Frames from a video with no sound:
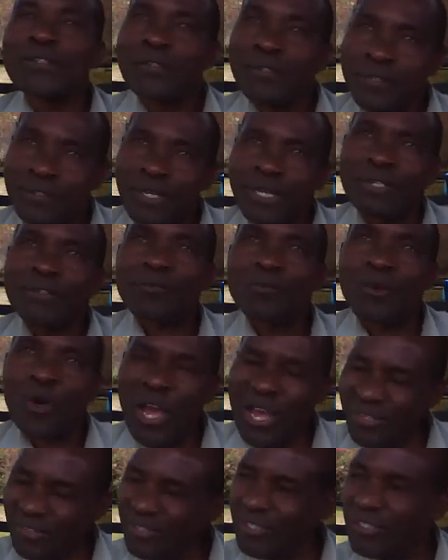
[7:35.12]
that to
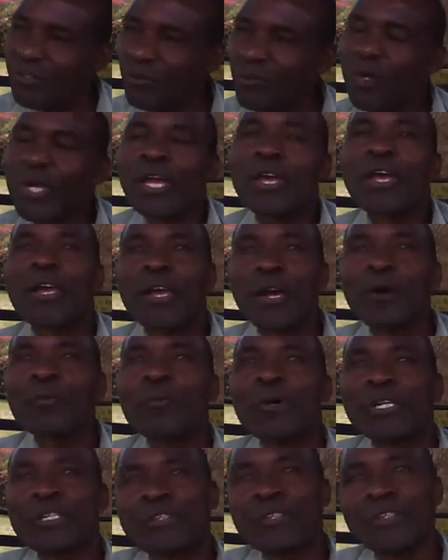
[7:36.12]
at least to help yeah.
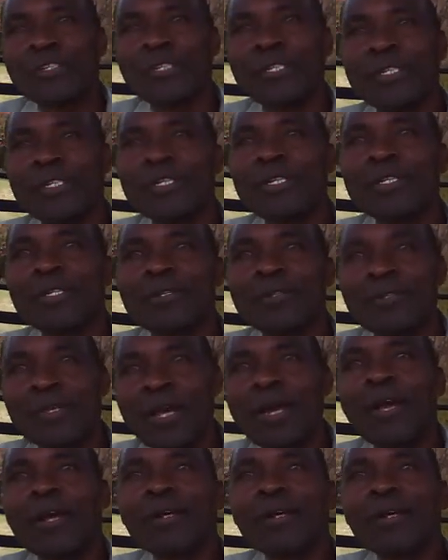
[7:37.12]
us. Right. Yeah.